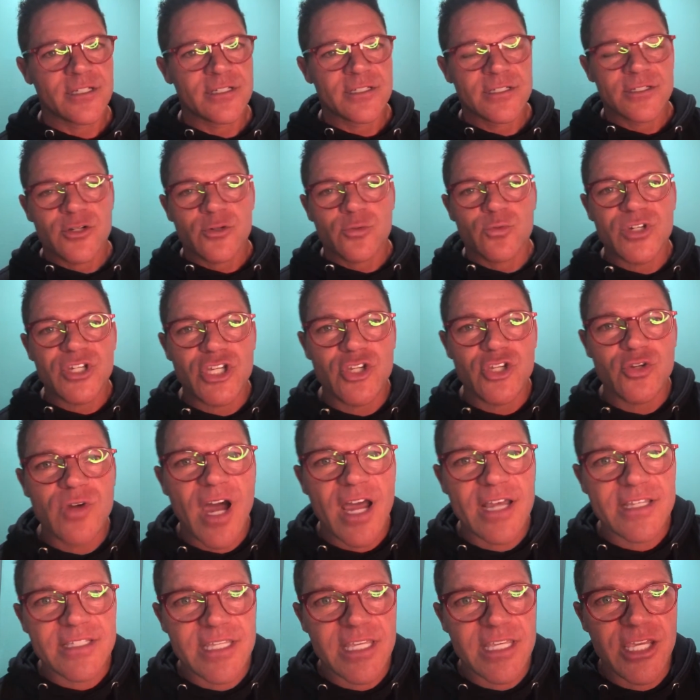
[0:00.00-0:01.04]
When you
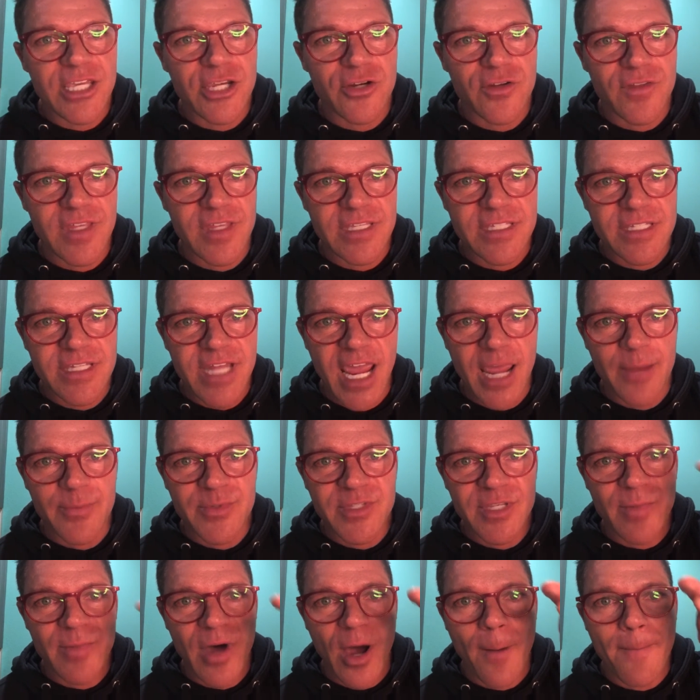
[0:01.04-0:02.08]
guys hear these tapes
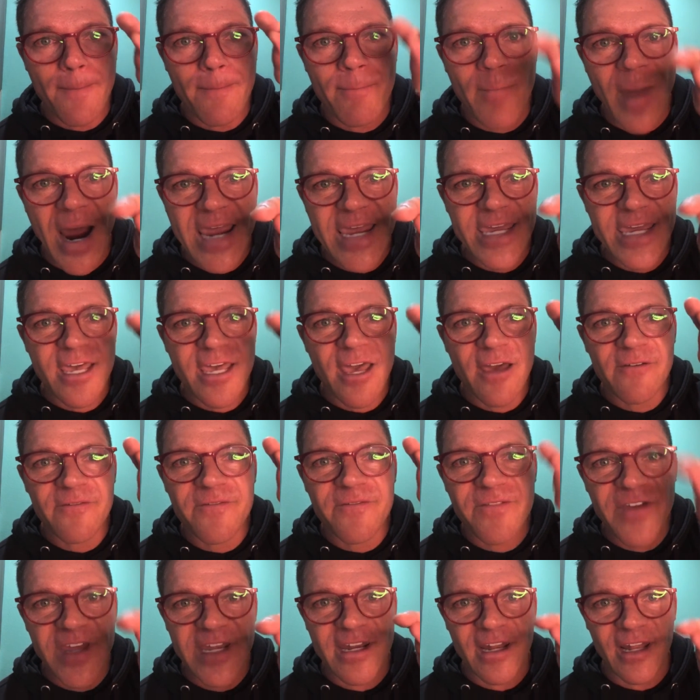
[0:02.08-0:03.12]
about Mike
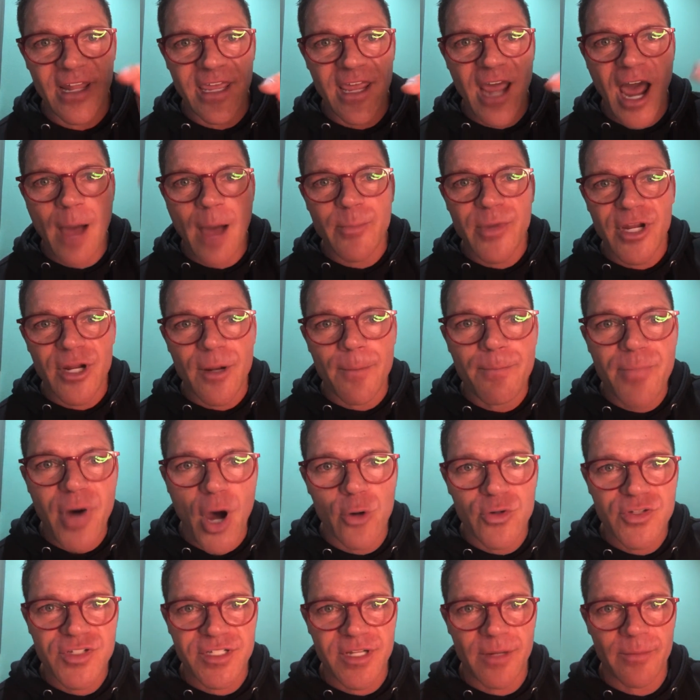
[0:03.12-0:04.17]
Finley, I'm going to
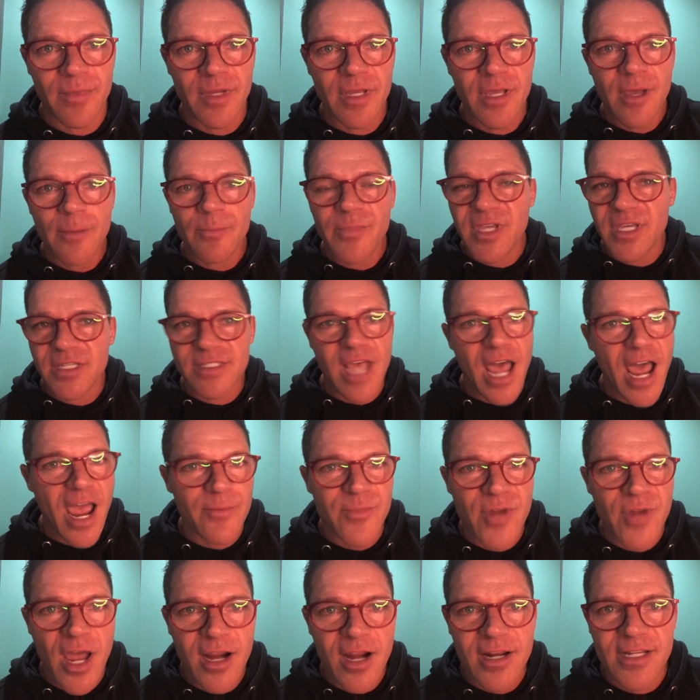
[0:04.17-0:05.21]
post them because I'm
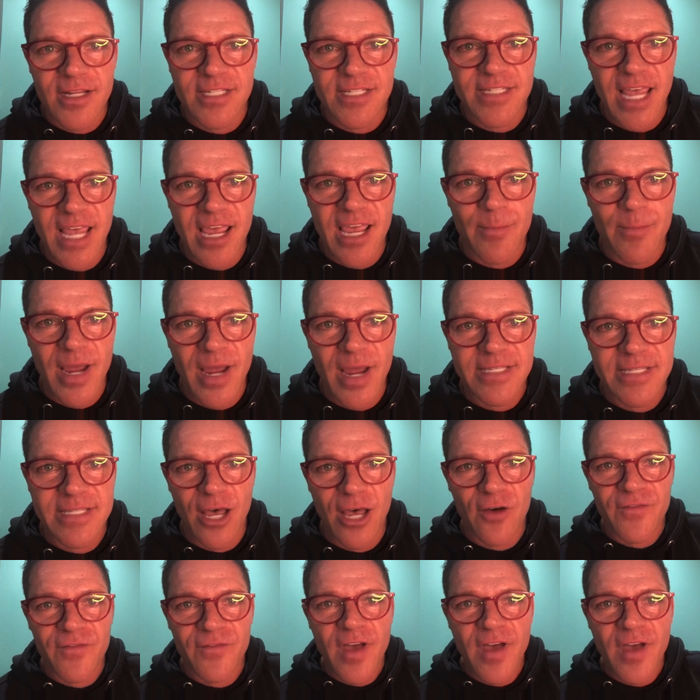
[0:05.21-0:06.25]
not going to say it
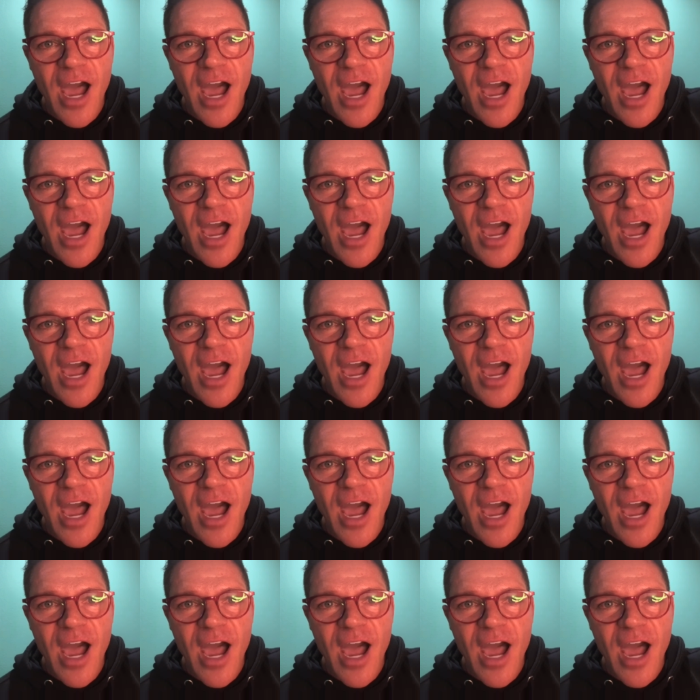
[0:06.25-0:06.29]
myself.